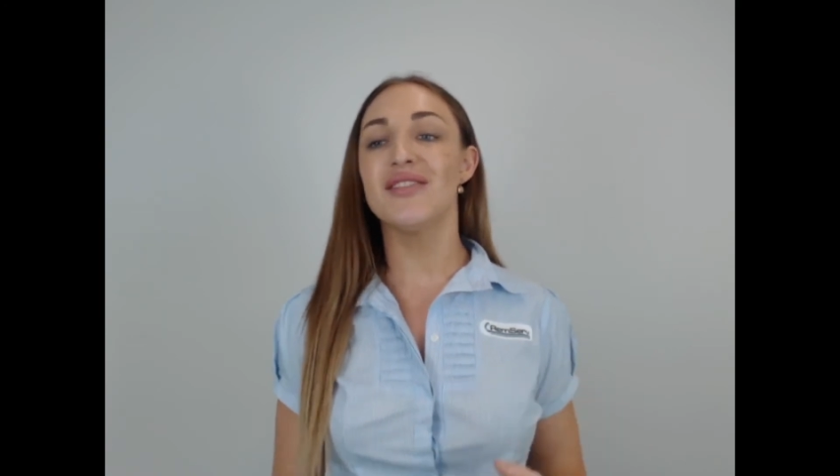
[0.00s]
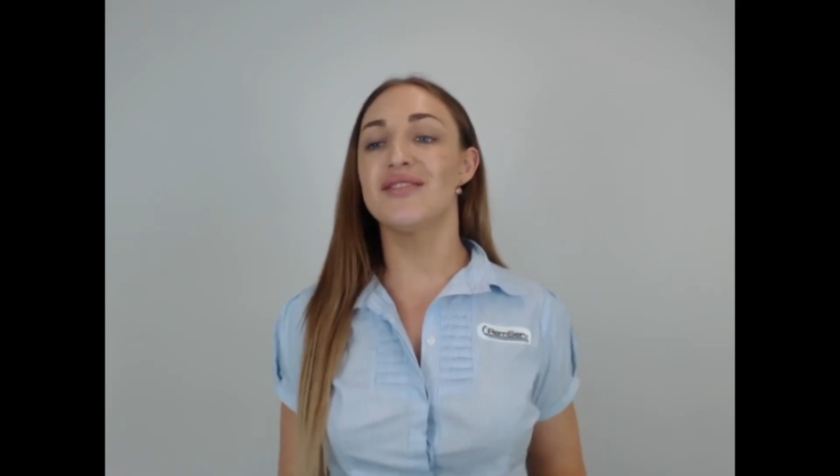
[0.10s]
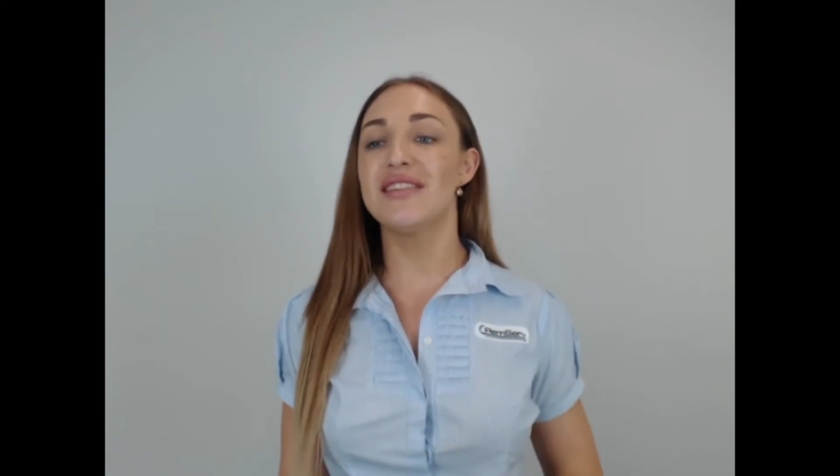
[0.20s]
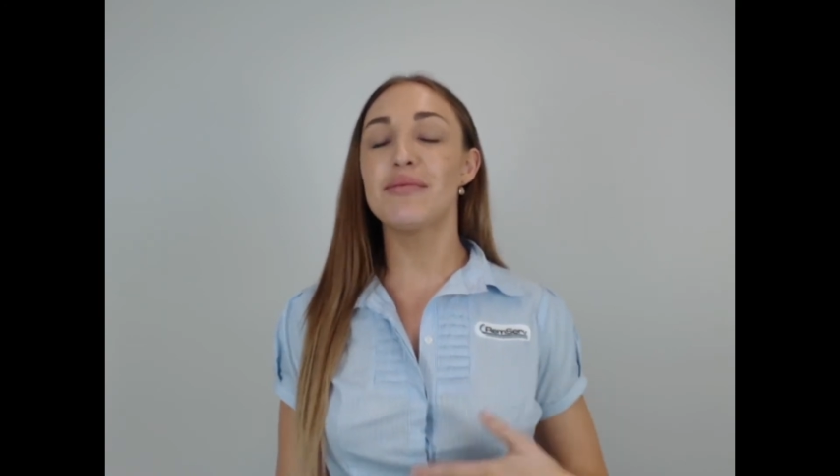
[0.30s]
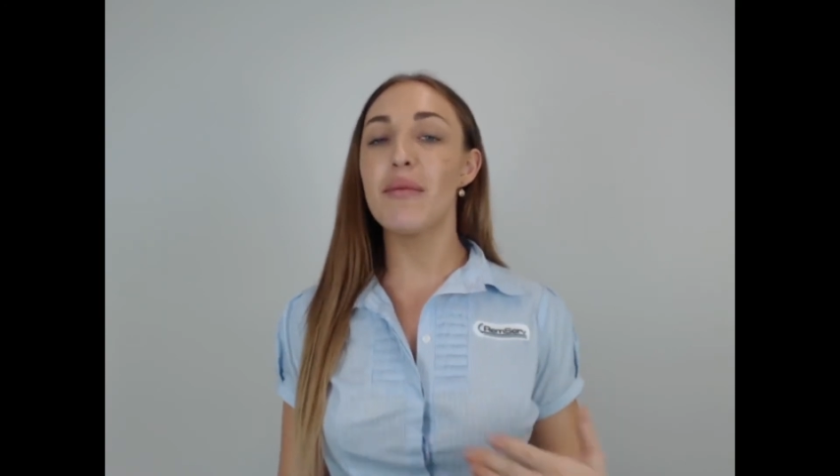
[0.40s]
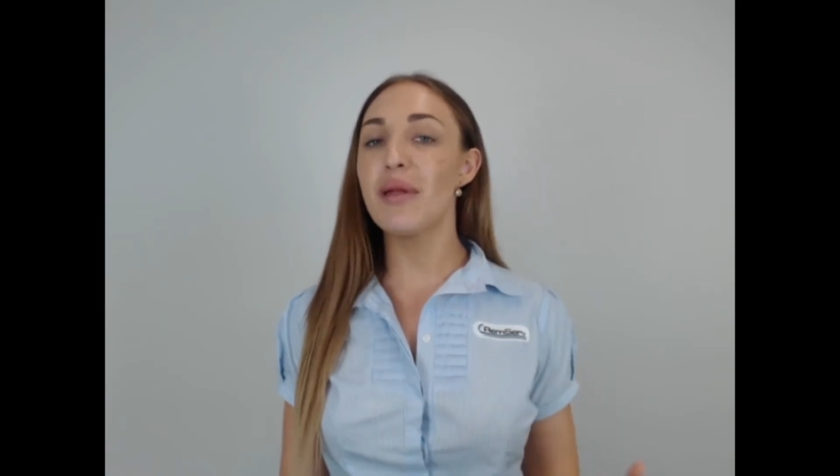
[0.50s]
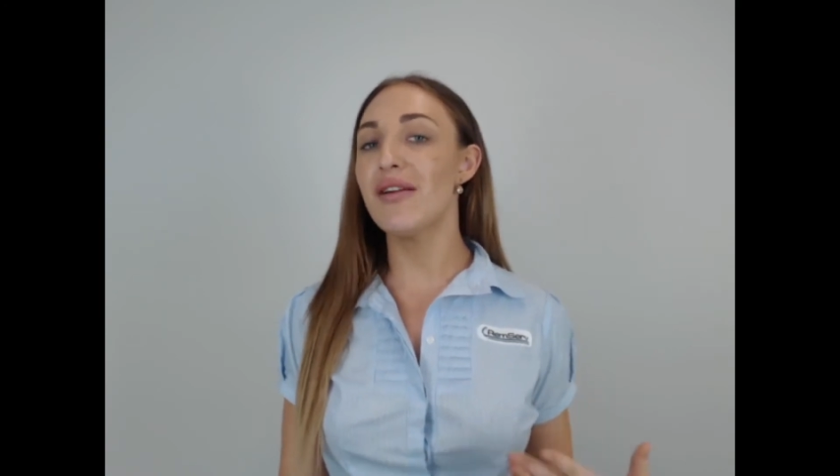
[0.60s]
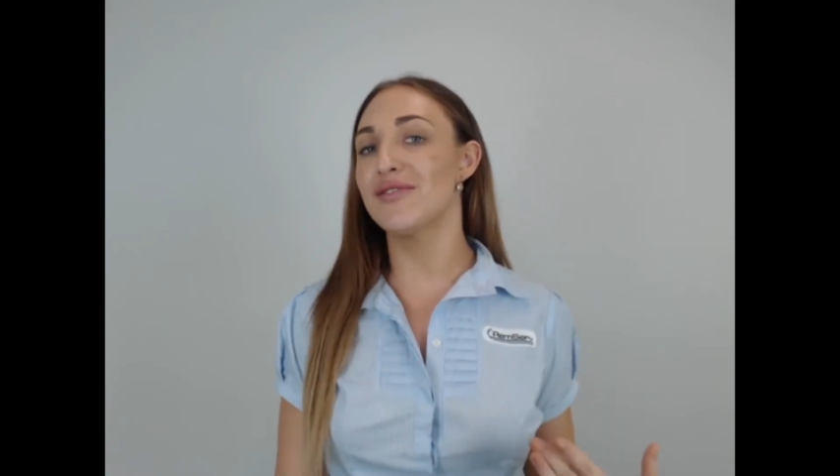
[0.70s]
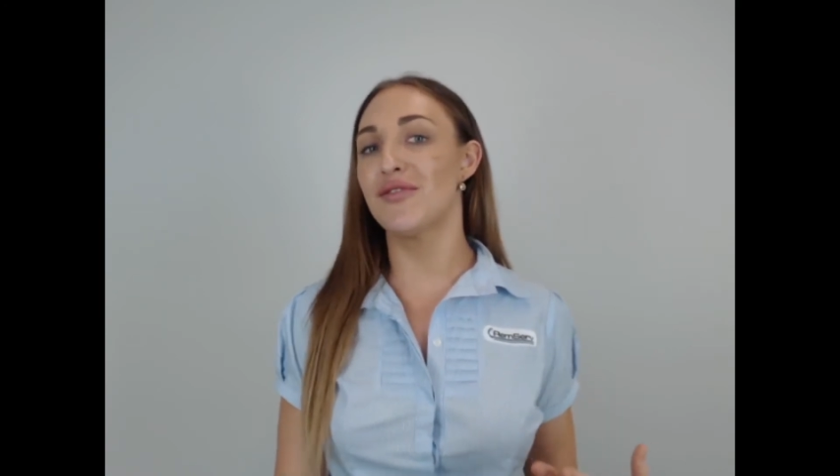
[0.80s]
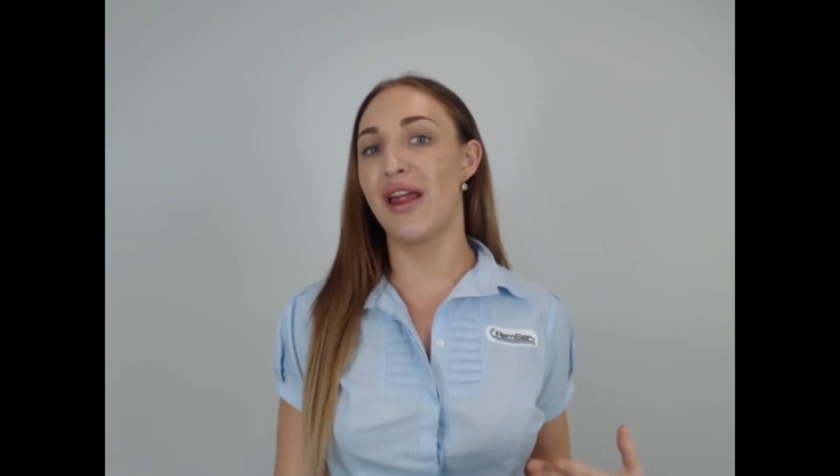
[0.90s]
So this
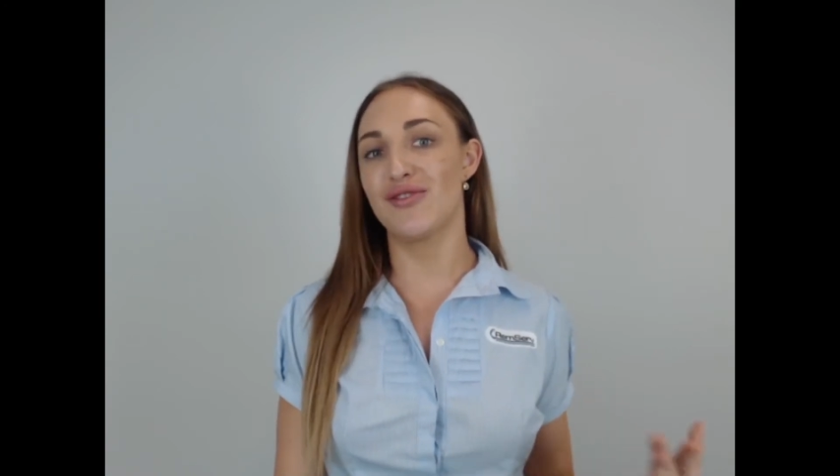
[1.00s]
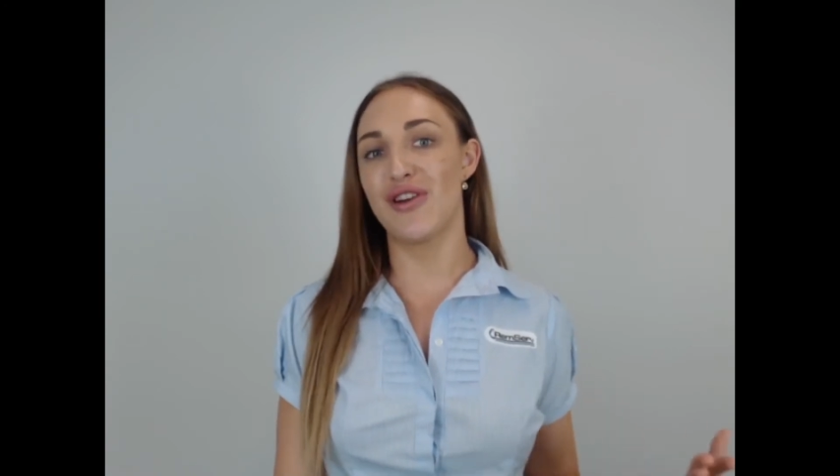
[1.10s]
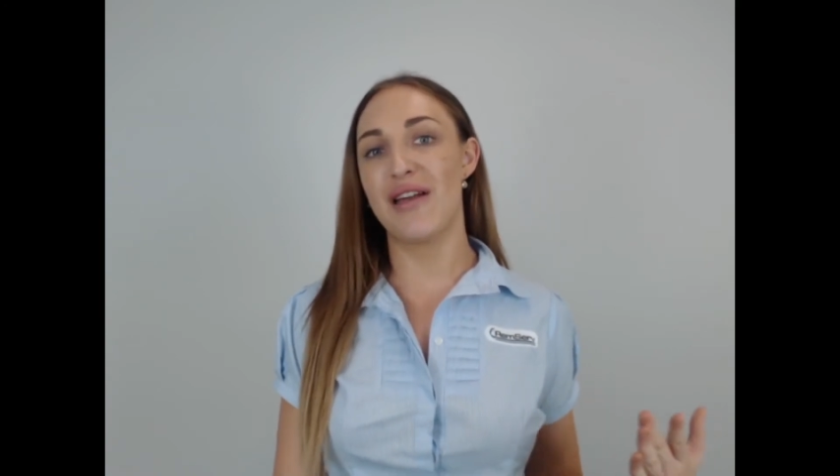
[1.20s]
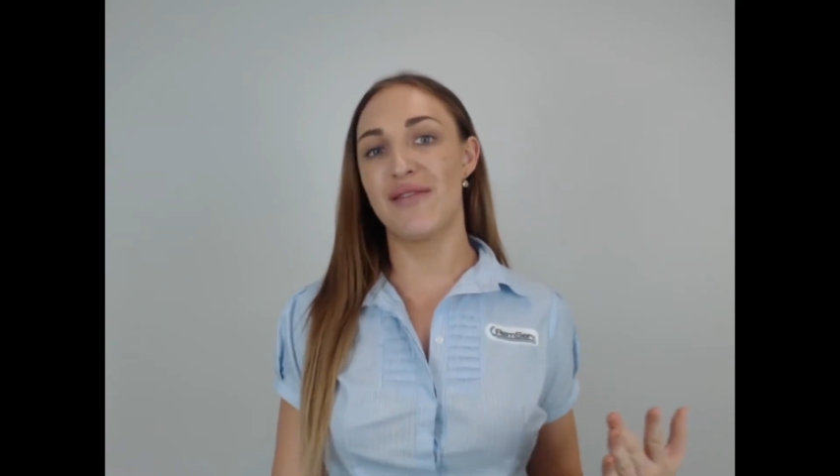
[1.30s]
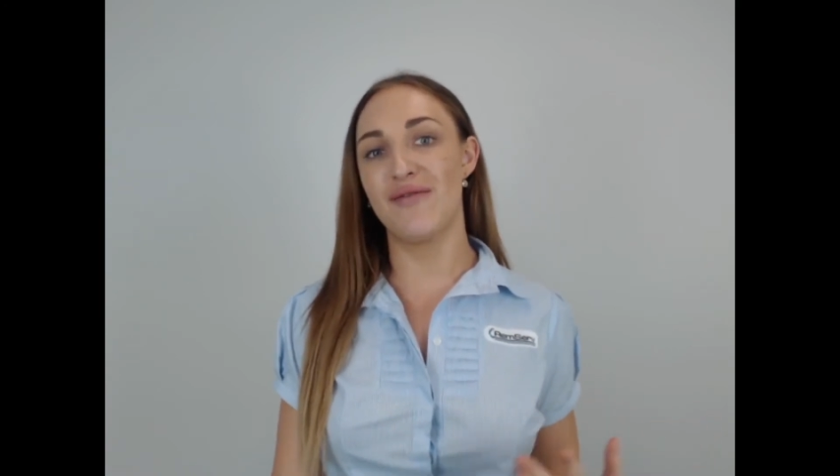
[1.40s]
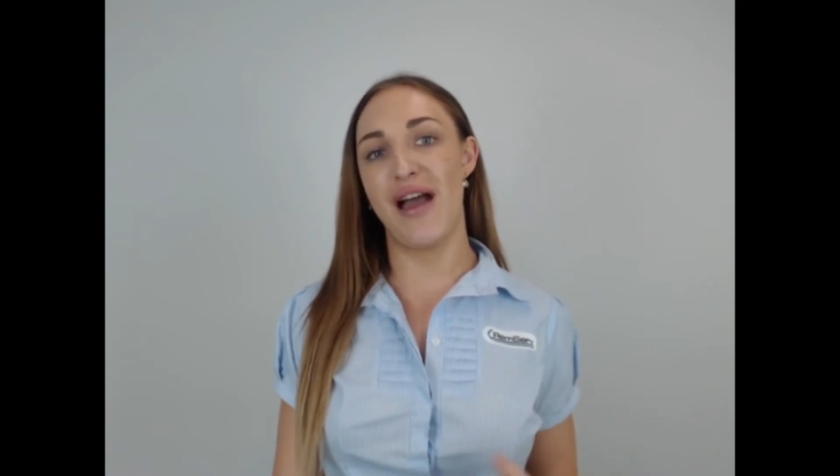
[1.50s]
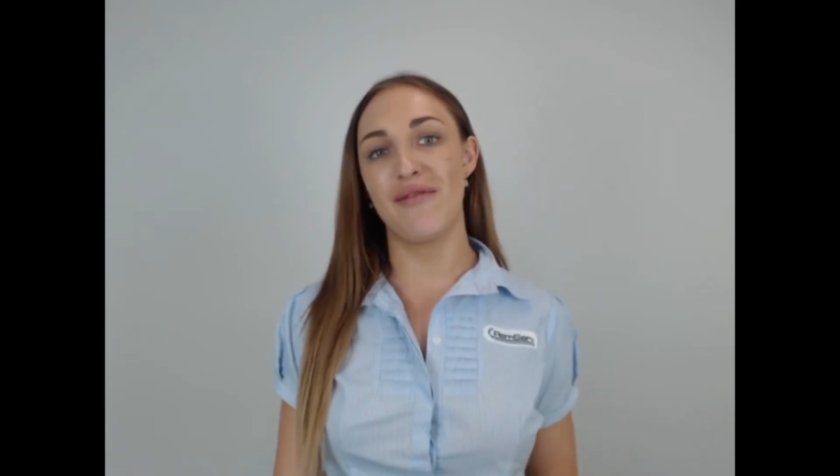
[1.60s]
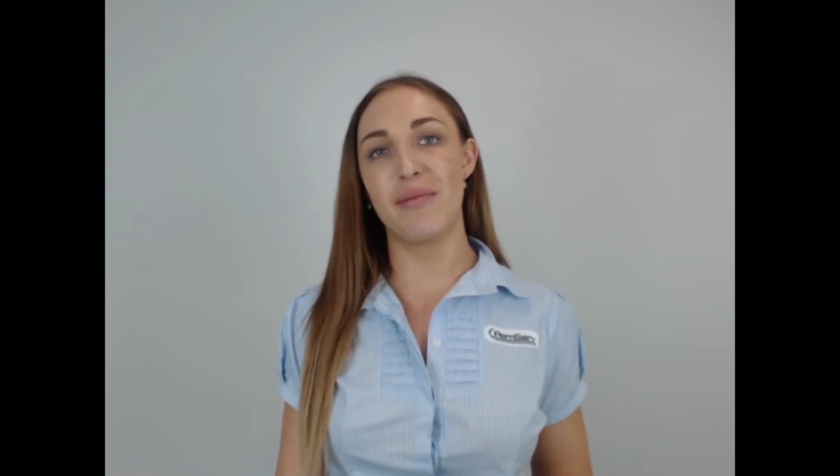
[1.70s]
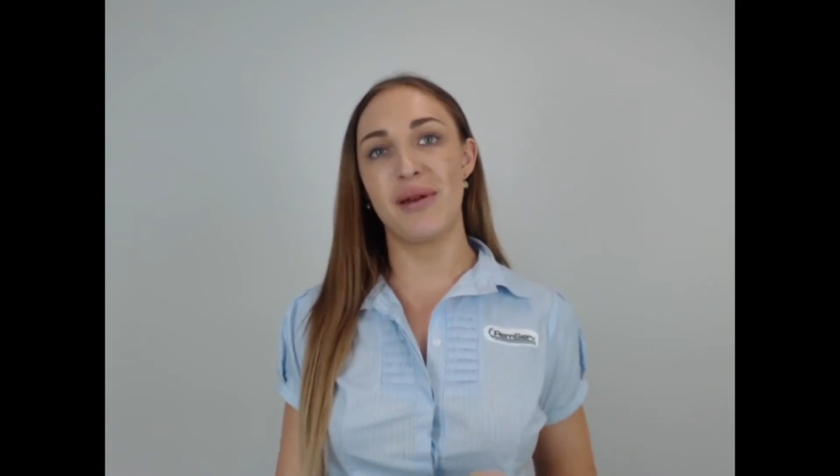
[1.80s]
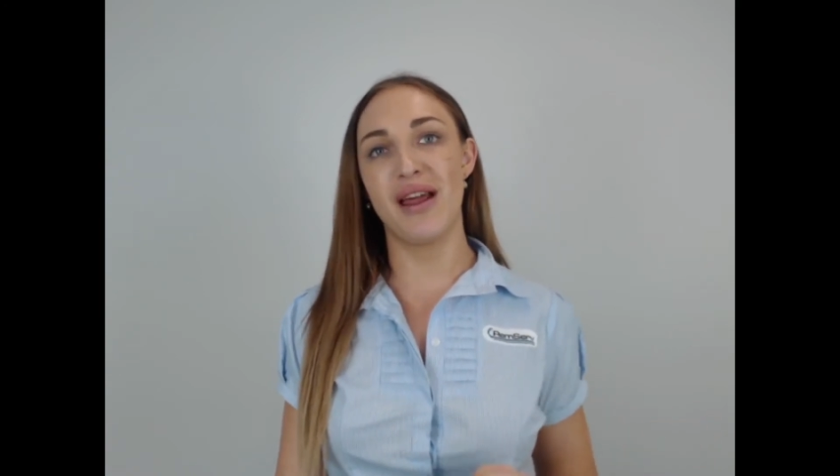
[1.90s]
webinar is called our Drive in
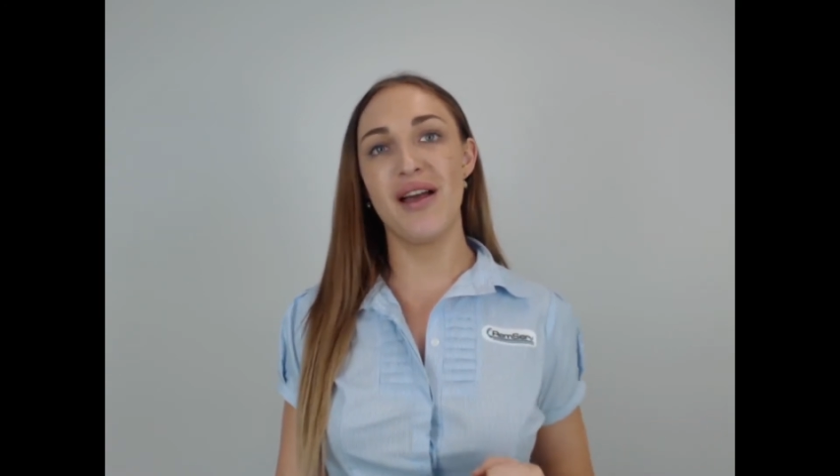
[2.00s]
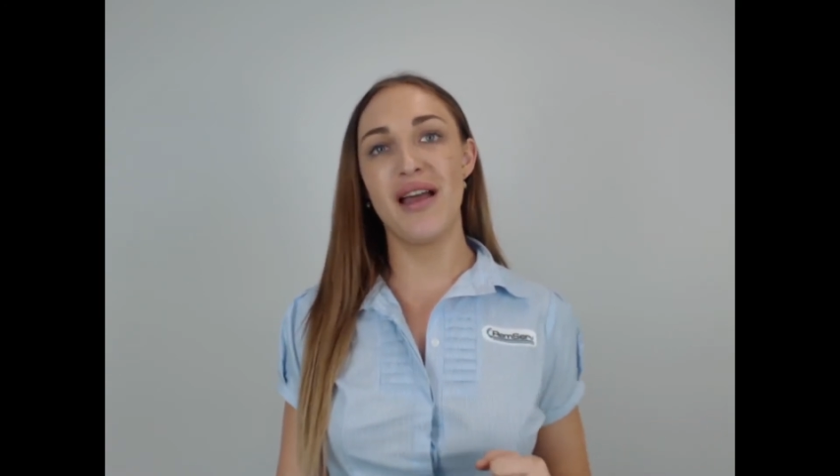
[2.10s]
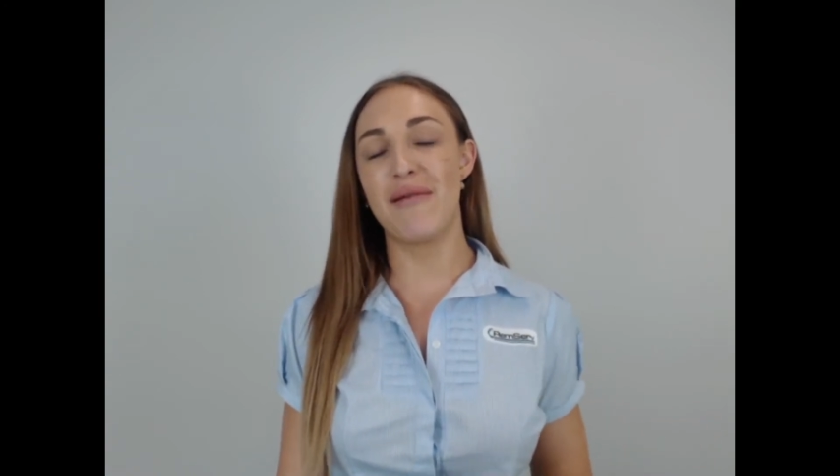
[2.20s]
5 webinar,